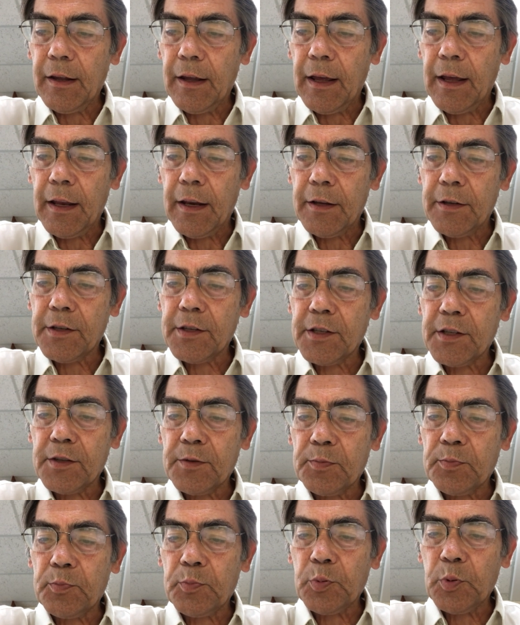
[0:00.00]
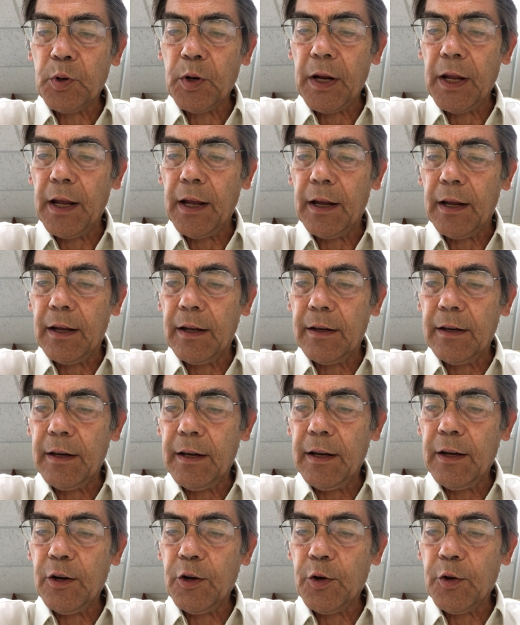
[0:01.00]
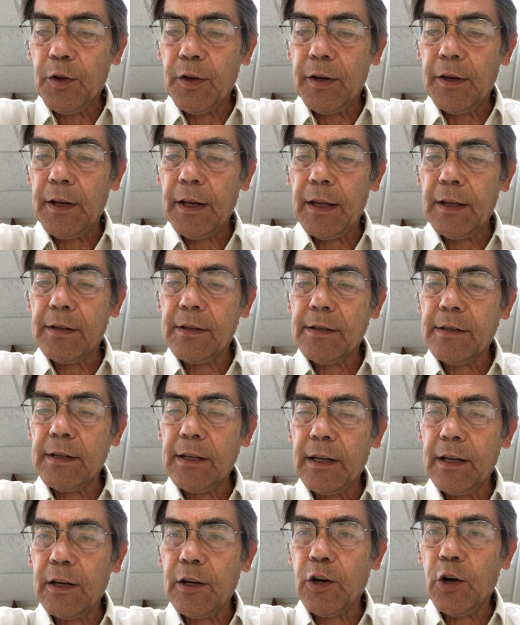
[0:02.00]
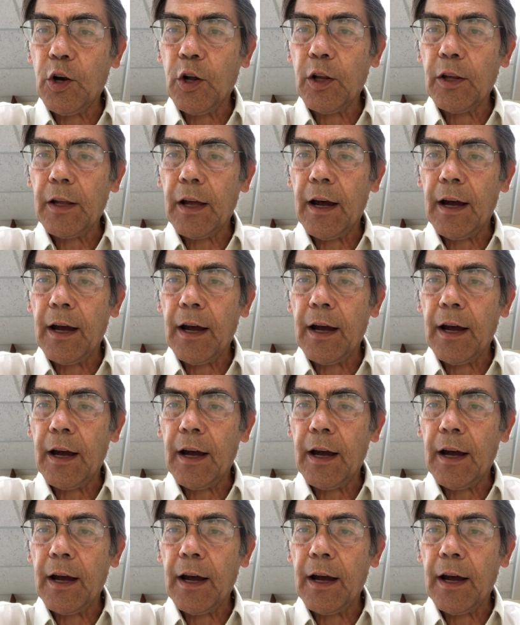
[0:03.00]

uh, at a spring near the Dead Sea called